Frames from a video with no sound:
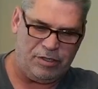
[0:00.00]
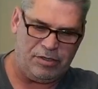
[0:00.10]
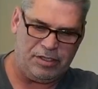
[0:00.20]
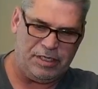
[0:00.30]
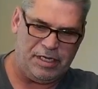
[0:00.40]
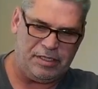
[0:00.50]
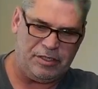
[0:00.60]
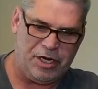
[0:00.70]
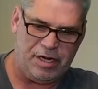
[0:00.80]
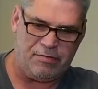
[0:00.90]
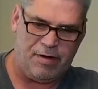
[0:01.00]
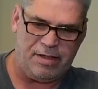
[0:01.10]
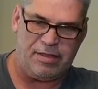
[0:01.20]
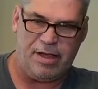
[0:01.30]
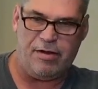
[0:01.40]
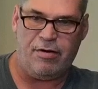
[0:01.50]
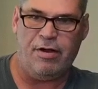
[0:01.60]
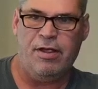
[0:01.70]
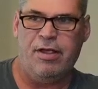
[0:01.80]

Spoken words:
And you can see it shake right there.